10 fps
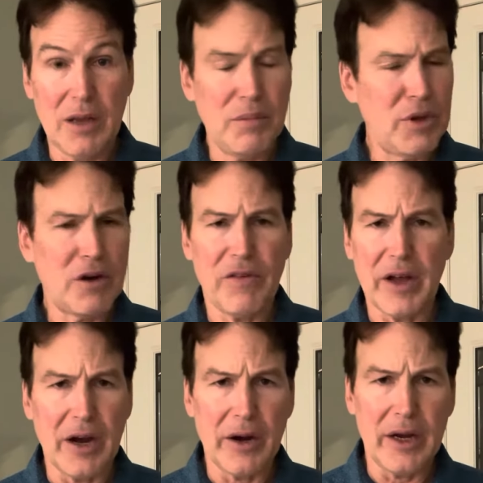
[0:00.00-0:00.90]
Beautiful
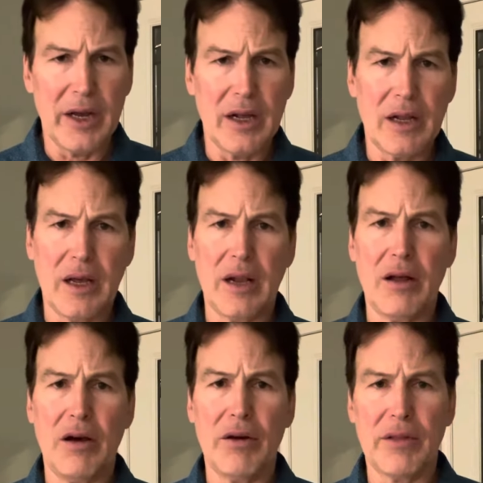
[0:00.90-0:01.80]
area
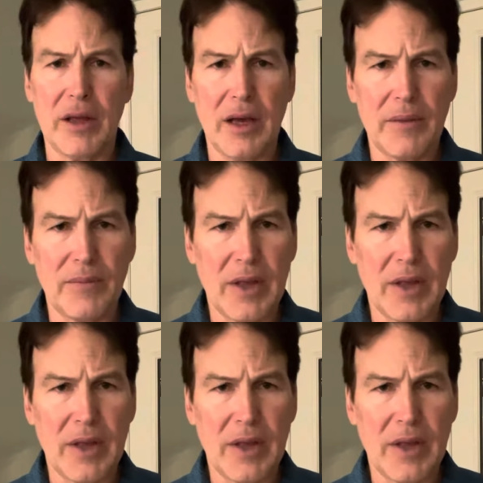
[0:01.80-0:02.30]
along the